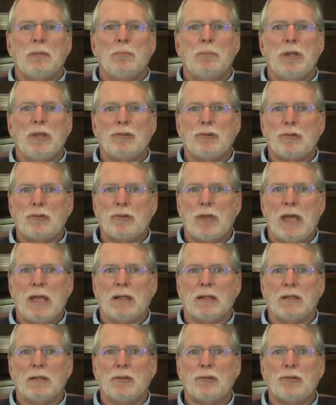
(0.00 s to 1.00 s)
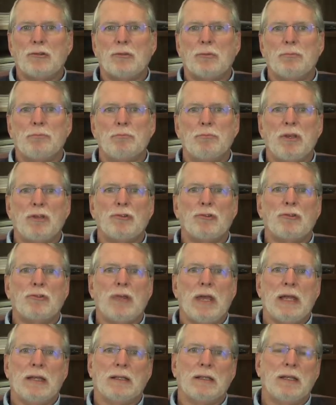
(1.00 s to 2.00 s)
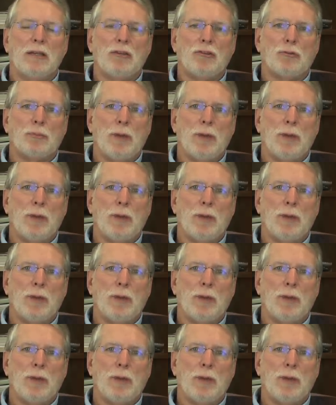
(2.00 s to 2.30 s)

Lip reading: business analyst, business analytics